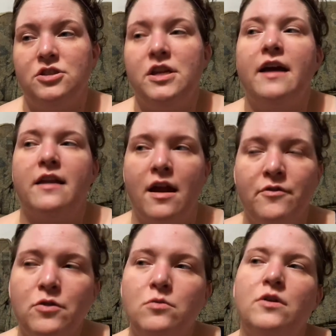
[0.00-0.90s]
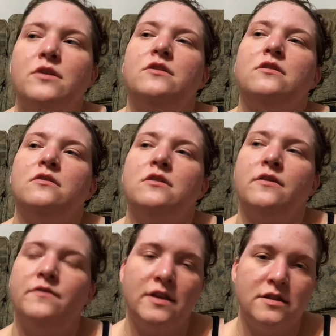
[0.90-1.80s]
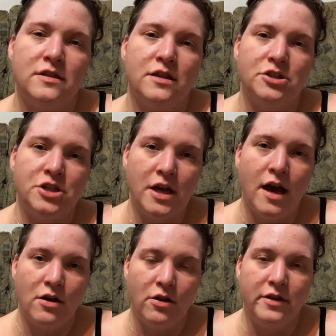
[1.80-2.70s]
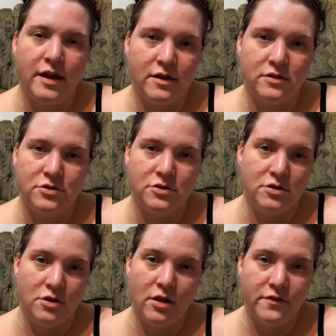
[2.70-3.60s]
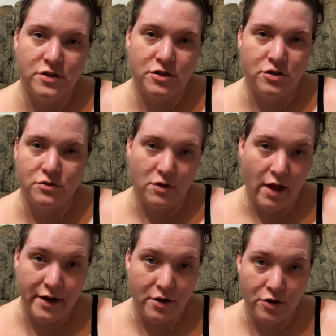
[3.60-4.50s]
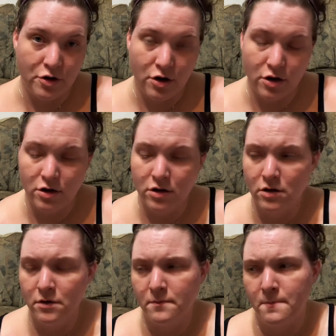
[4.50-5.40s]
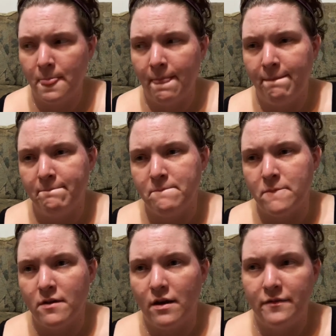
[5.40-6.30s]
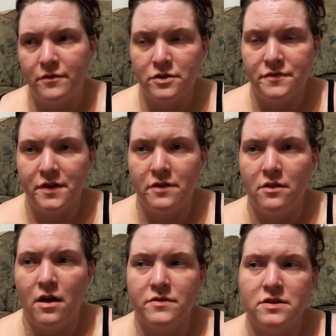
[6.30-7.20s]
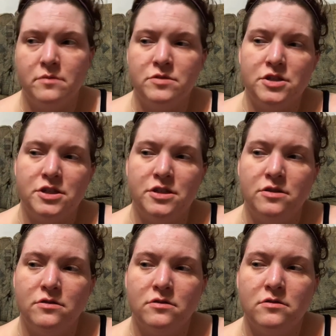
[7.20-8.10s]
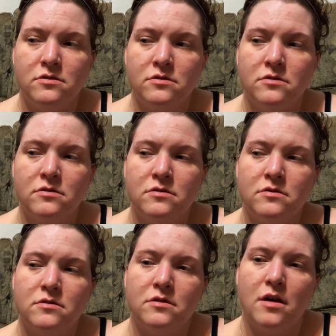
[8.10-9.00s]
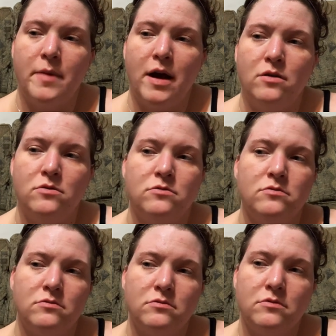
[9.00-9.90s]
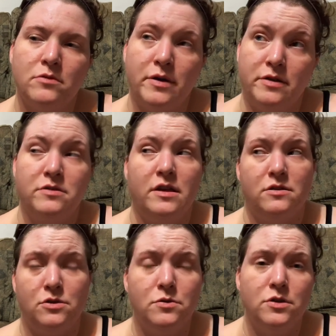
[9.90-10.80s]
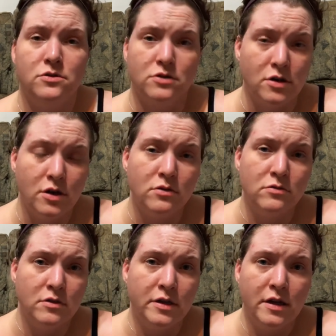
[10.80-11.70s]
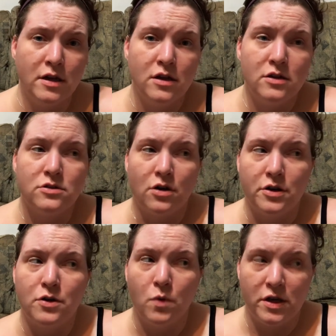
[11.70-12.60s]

she had everyone convinced that she had all the answers and all of us just relied on her. I first found the law of assumption about, what, it was like 2 years ago. Started